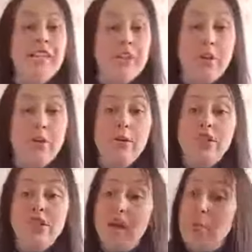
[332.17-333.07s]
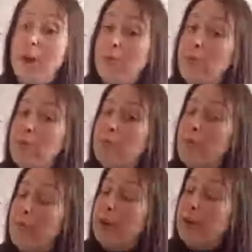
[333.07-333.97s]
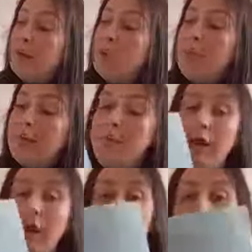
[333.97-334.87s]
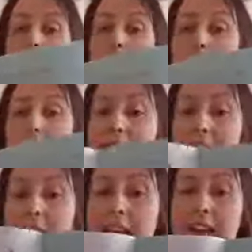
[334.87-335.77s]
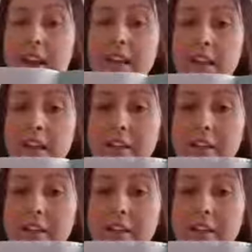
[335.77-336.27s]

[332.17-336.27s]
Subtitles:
into somewhere where we've probably all been playing a lot lately.